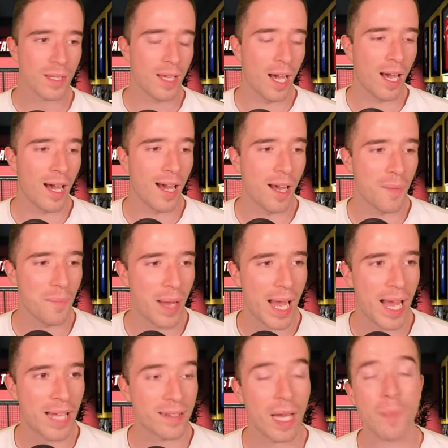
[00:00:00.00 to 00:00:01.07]

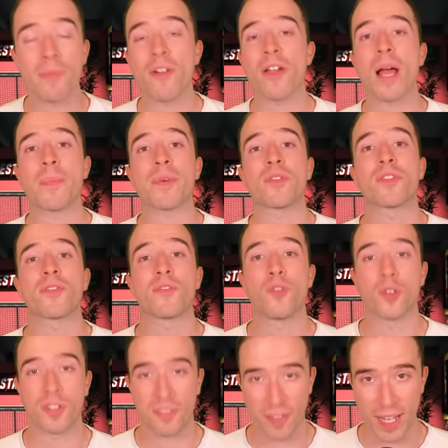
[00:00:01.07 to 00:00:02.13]
And I'm very happy
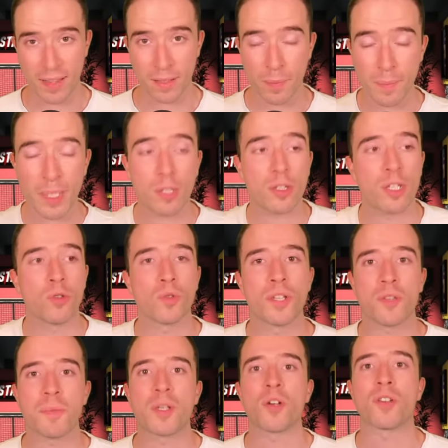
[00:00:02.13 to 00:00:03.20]
for Sven. I'm mentioning all
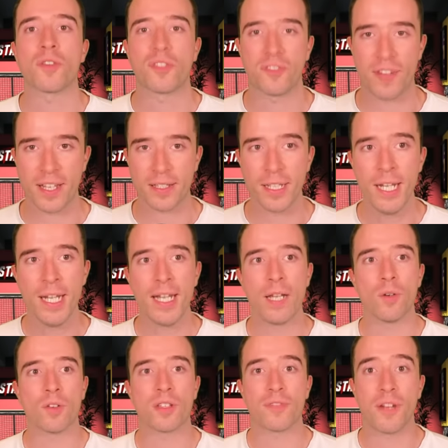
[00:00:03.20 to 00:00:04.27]
this because of Sven. It
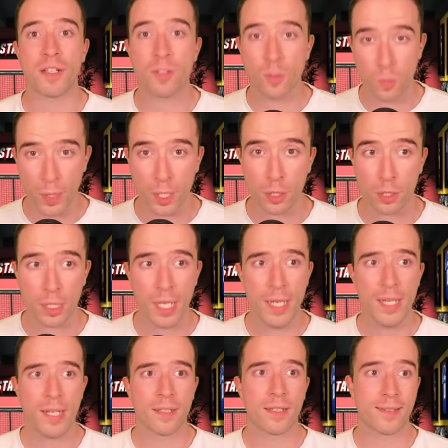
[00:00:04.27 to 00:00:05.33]
was Sven's wish
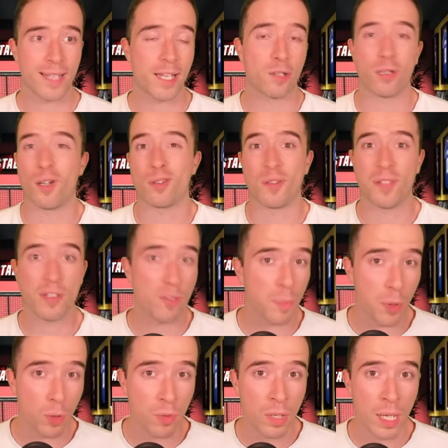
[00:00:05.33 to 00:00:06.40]
to take charge of
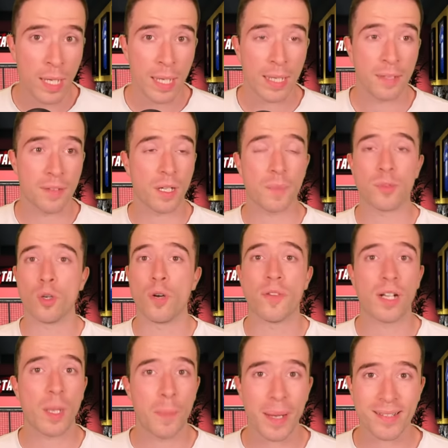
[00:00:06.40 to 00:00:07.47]
Liverpool in some sort of a
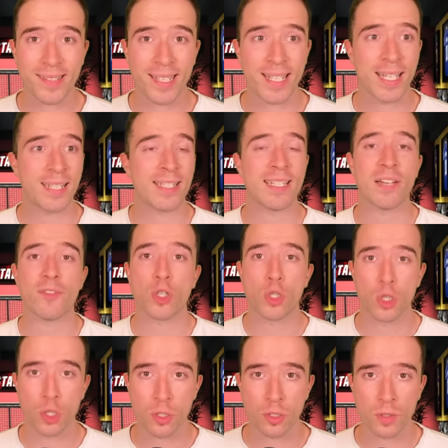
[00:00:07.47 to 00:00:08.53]
capacity, and he never
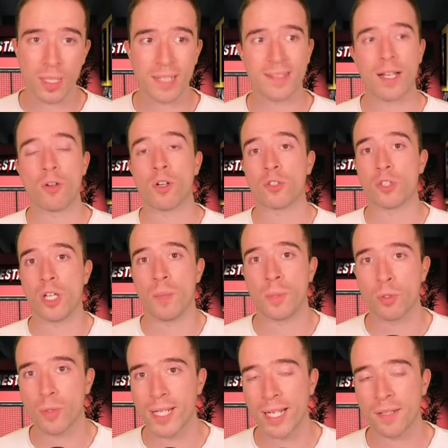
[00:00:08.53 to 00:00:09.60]
could. He's now got
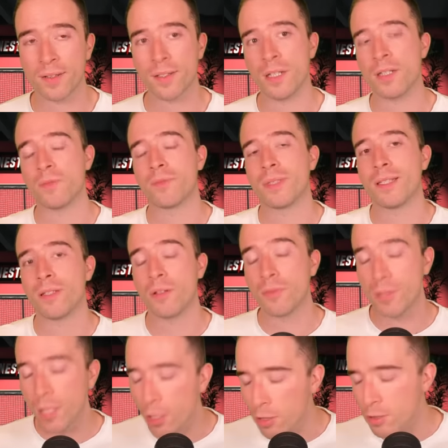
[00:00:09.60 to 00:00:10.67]
terminal cancer. We don't
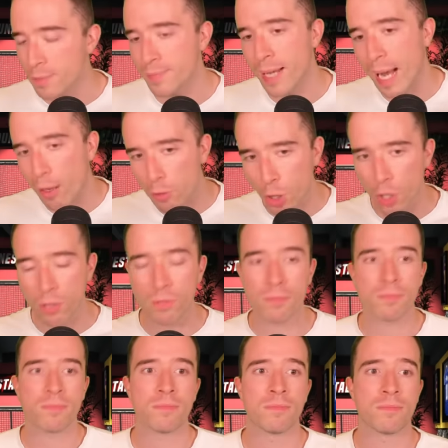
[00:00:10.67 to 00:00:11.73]
know how
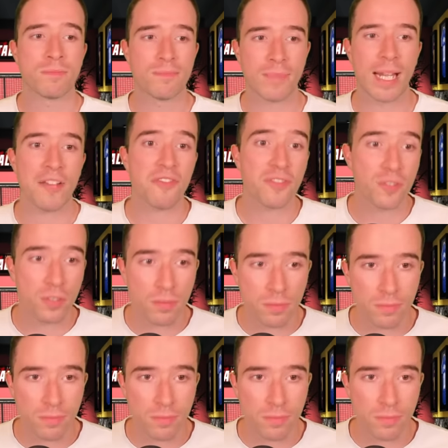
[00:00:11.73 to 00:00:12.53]
long left.